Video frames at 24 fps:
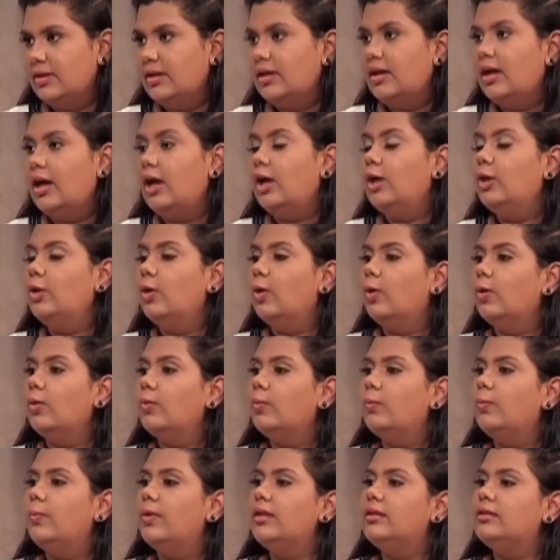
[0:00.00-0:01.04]

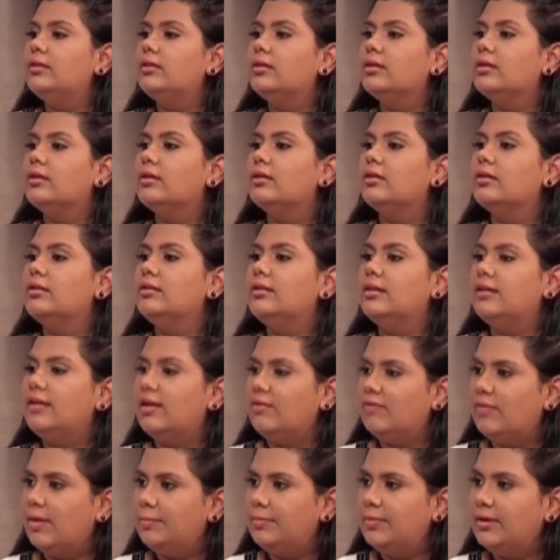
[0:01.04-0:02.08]
Along with the
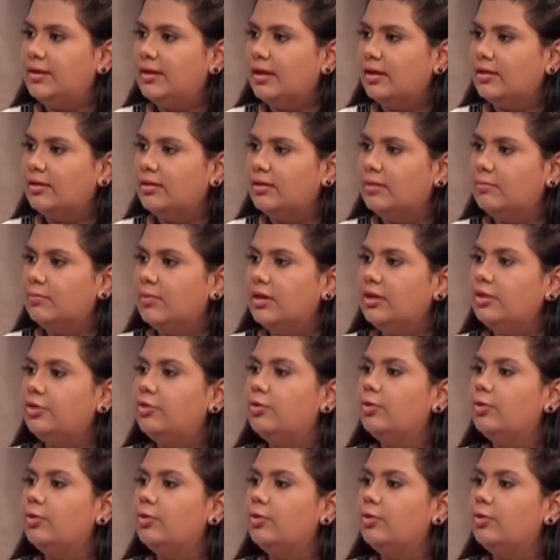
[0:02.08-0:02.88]
development agreement,